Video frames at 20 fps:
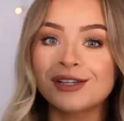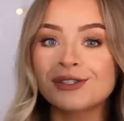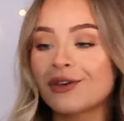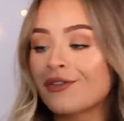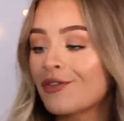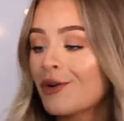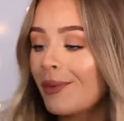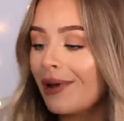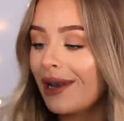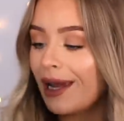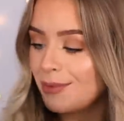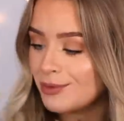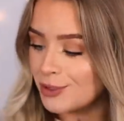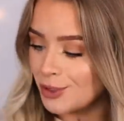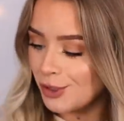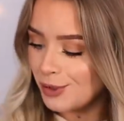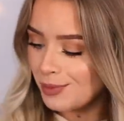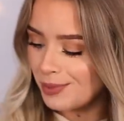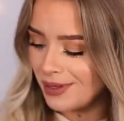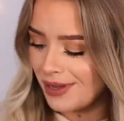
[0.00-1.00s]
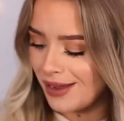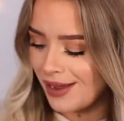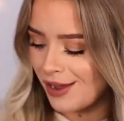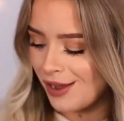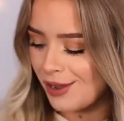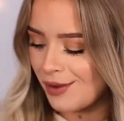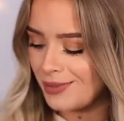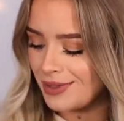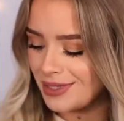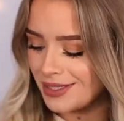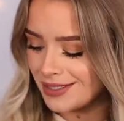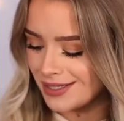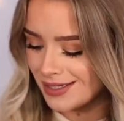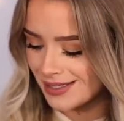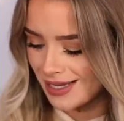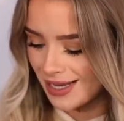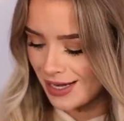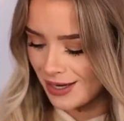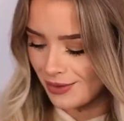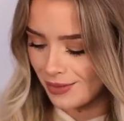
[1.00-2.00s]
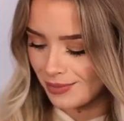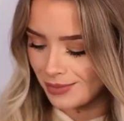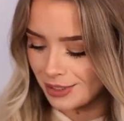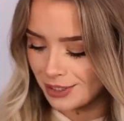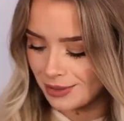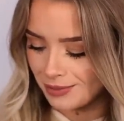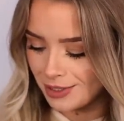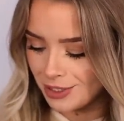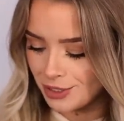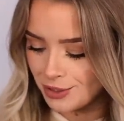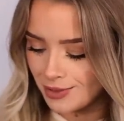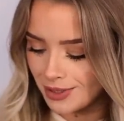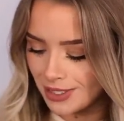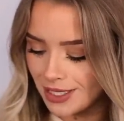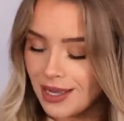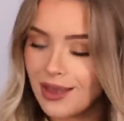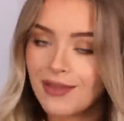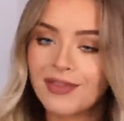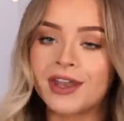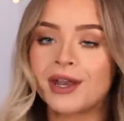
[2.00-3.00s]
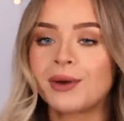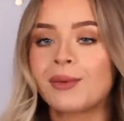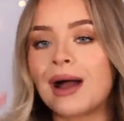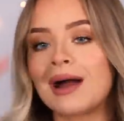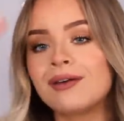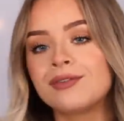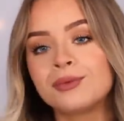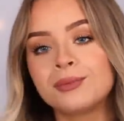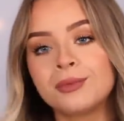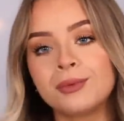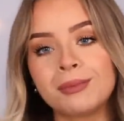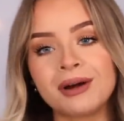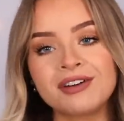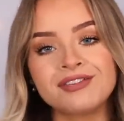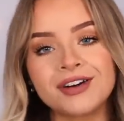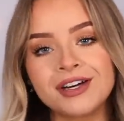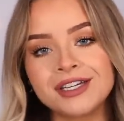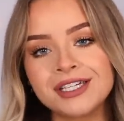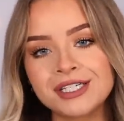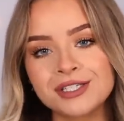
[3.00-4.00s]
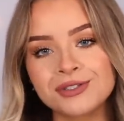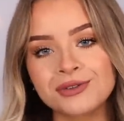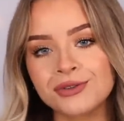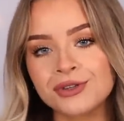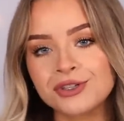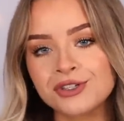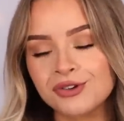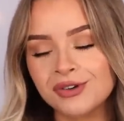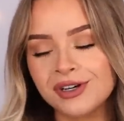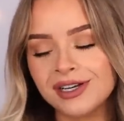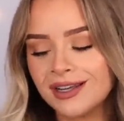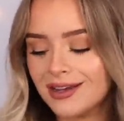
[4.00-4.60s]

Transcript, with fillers: So I've got my laptop. Um, this is how I'm gonna be doing it. And then I will have my findings on the screen